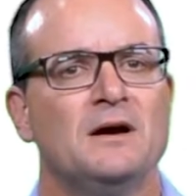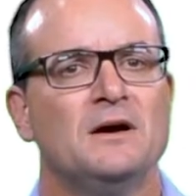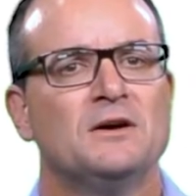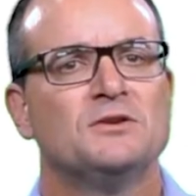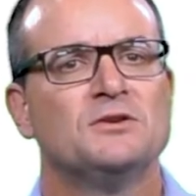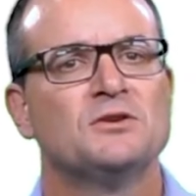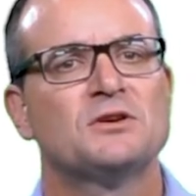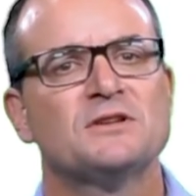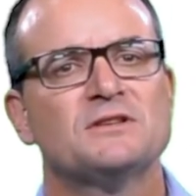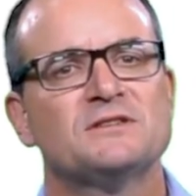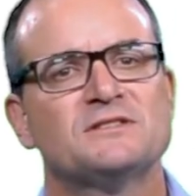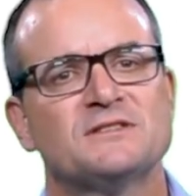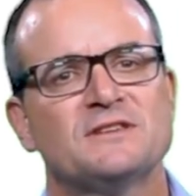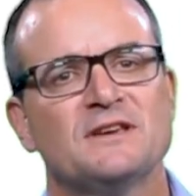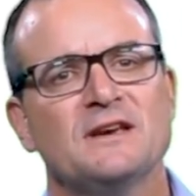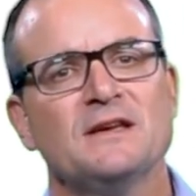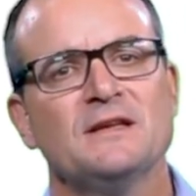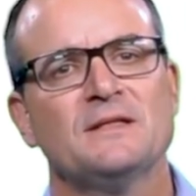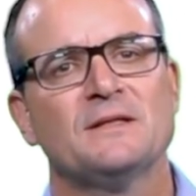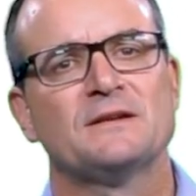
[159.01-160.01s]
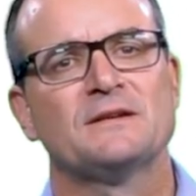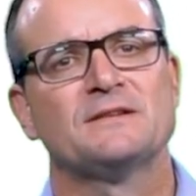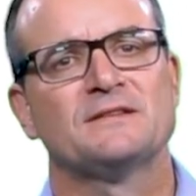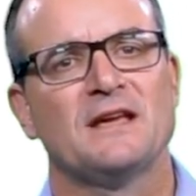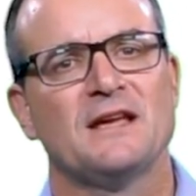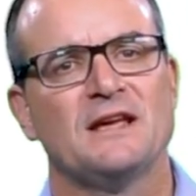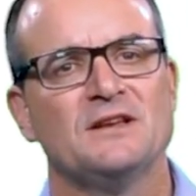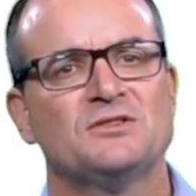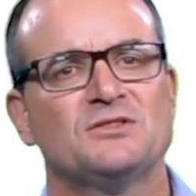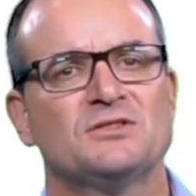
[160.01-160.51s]
You can see that as
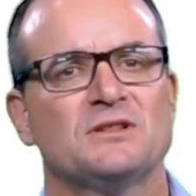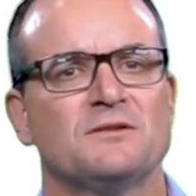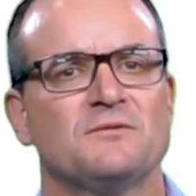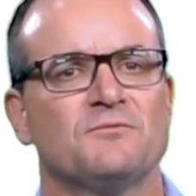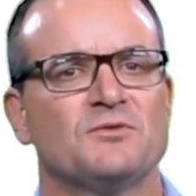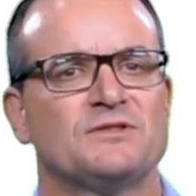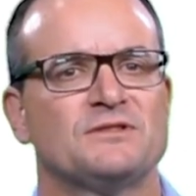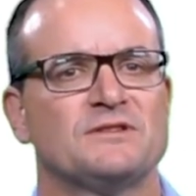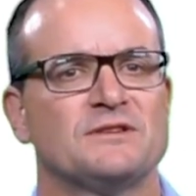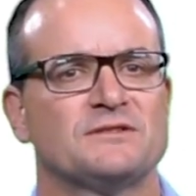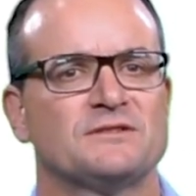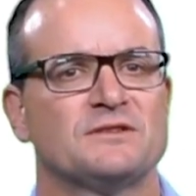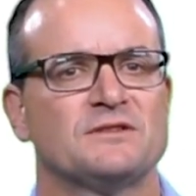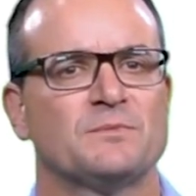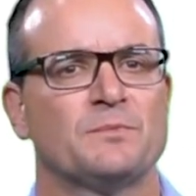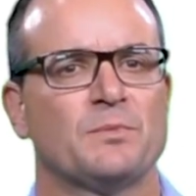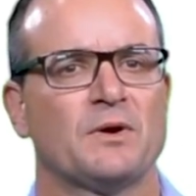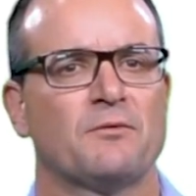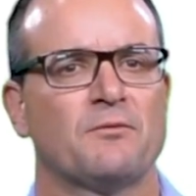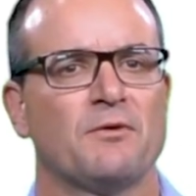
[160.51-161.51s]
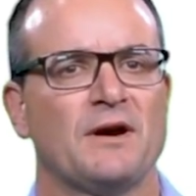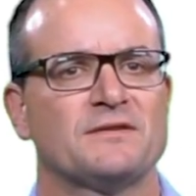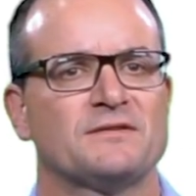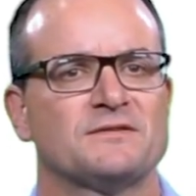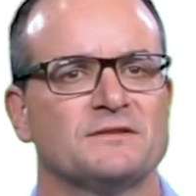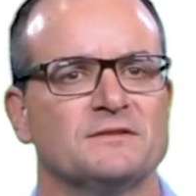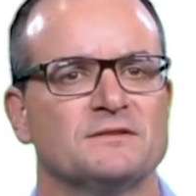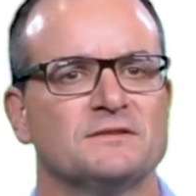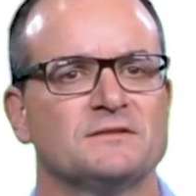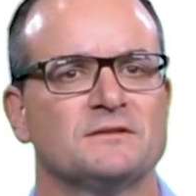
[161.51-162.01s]
insulin resistance
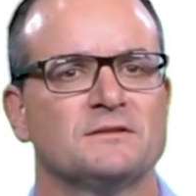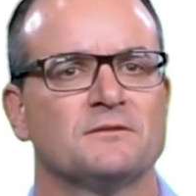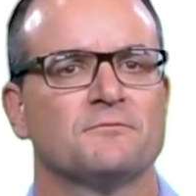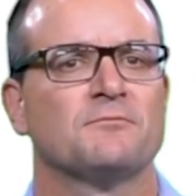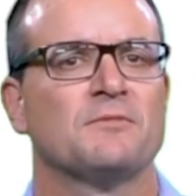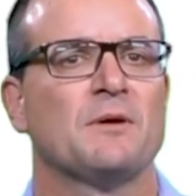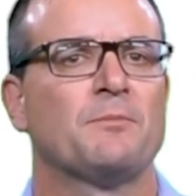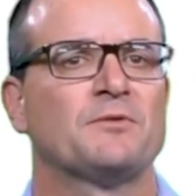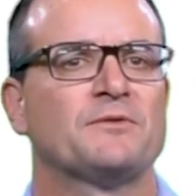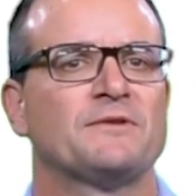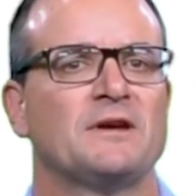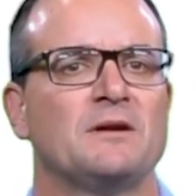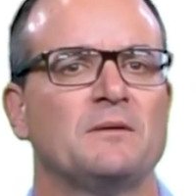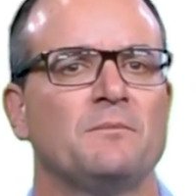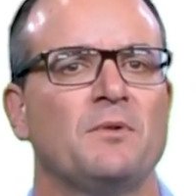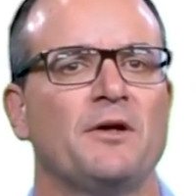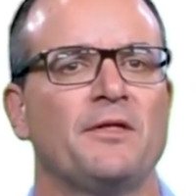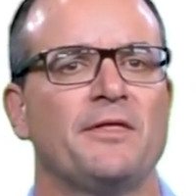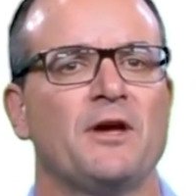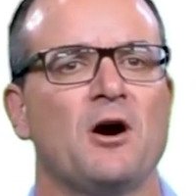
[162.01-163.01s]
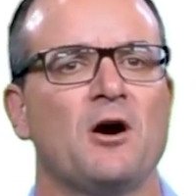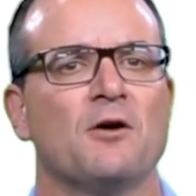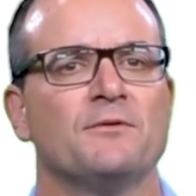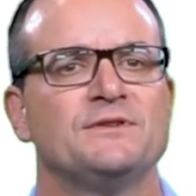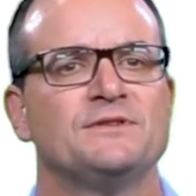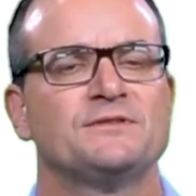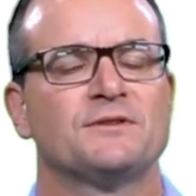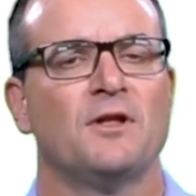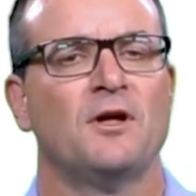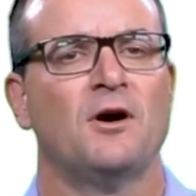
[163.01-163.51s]
progresses, represented by the
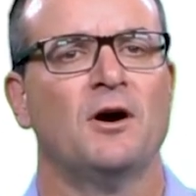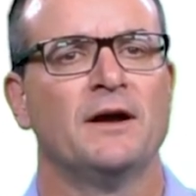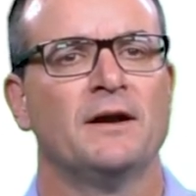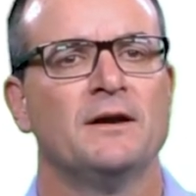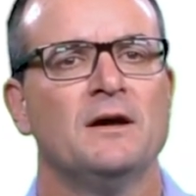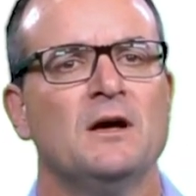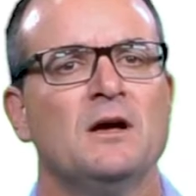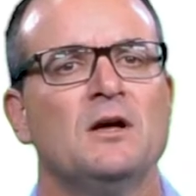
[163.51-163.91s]
orange line,